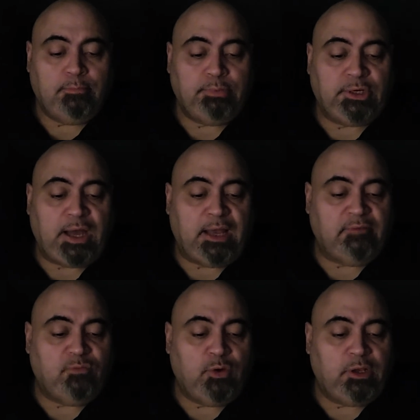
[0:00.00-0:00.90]
Put
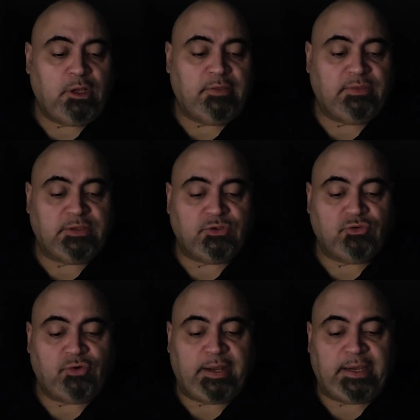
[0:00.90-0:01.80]
olive oil on this
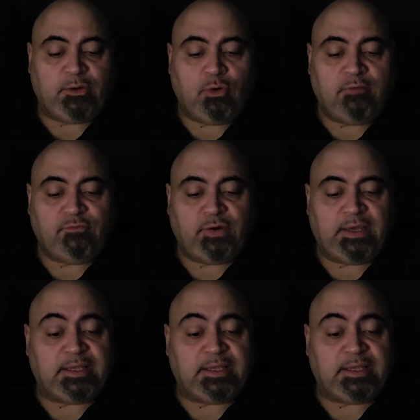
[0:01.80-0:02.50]
grain offering